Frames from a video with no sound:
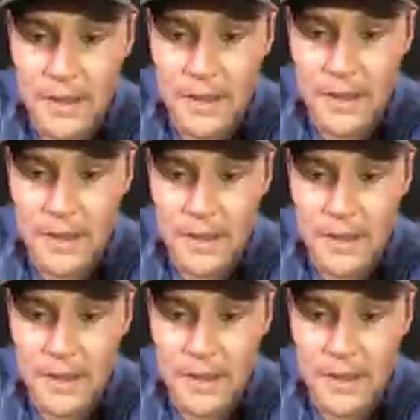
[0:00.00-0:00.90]
So I would
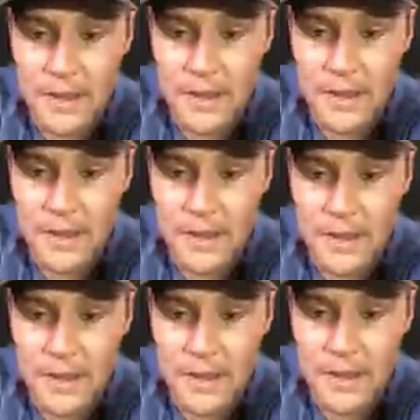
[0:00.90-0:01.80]
definitely encourage you to
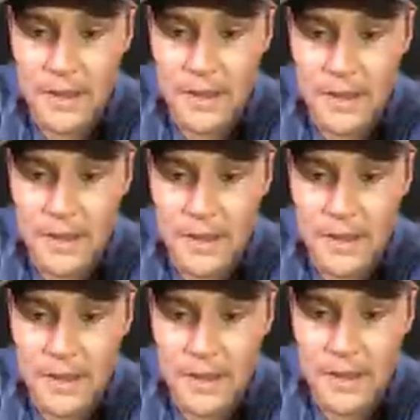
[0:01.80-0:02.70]
use Google
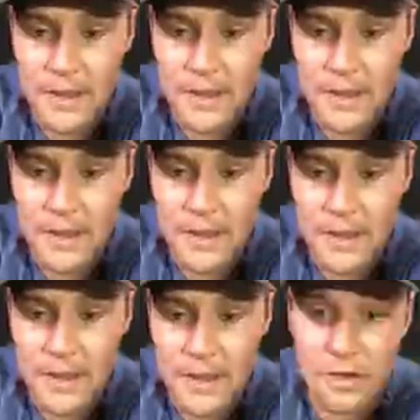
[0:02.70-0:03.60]
Sheets as the
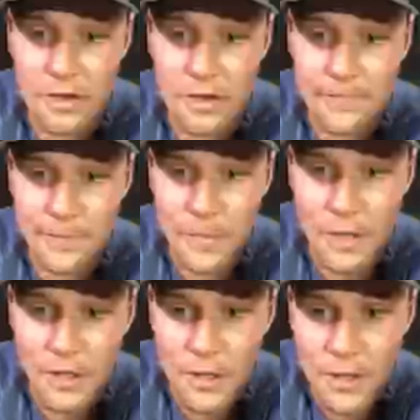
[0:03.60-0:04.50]
primary software.
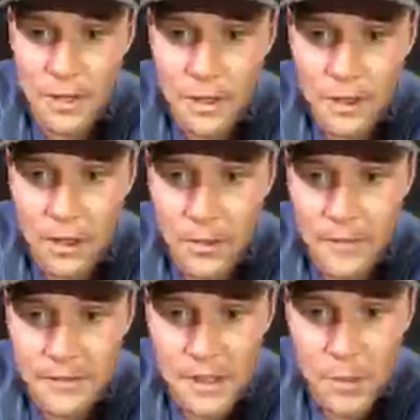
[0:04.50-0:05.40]

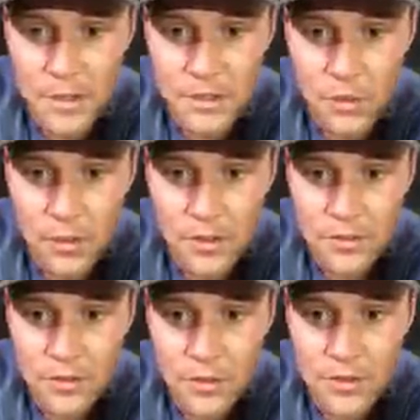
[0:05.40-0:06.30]
If someone is going
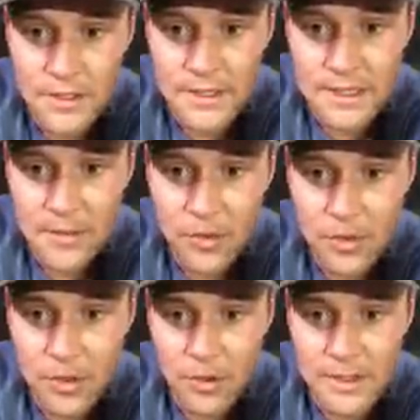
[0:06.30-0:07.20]
through the DSK
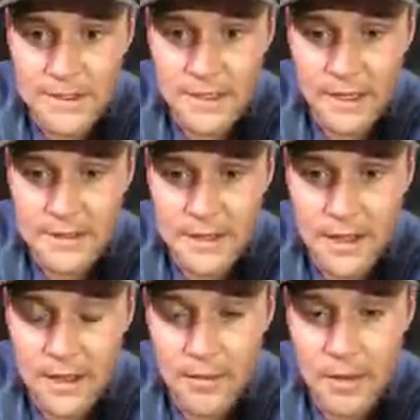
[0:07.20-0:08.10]
protocol a second
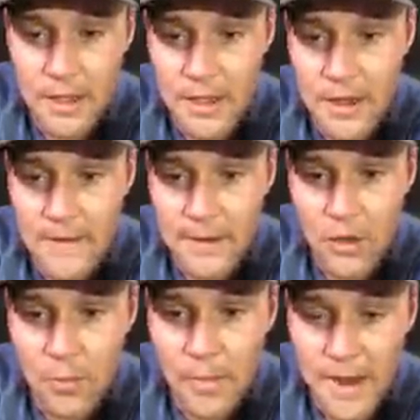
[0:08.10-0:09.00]
time and they
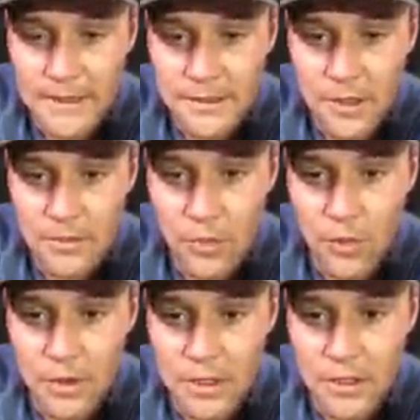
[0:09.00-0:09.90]
go back to
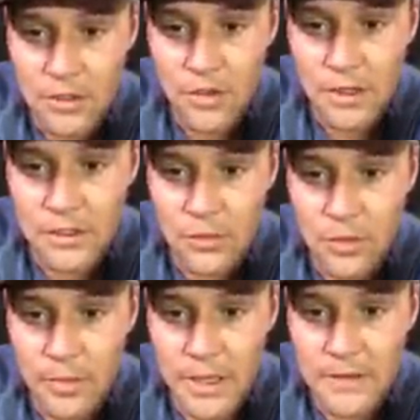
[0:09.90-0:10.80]
onboarding, do they need to
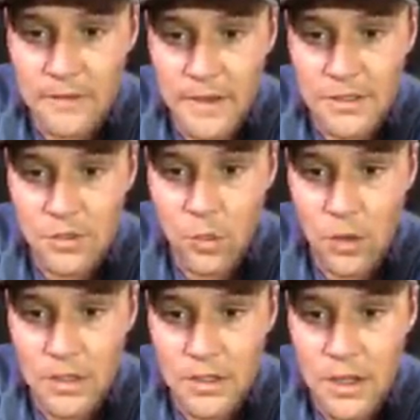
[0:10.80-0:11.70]
repeat phase
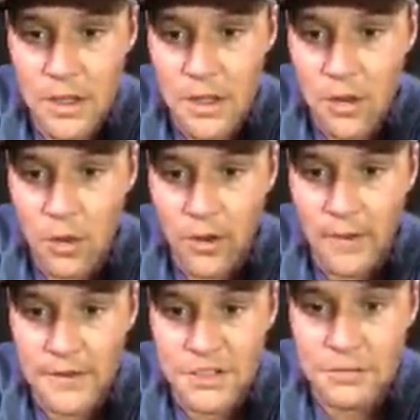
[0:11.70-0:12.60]
one, or can
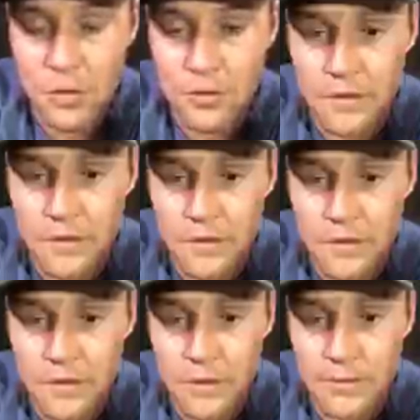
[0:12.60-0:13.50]
they just move to phase
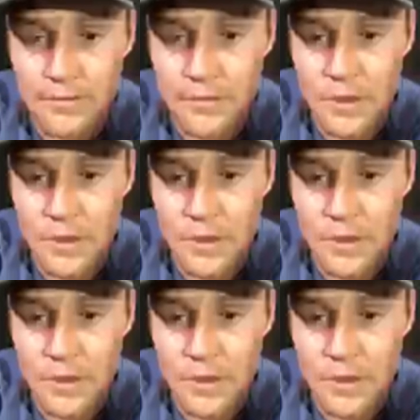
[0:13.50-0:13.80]
two?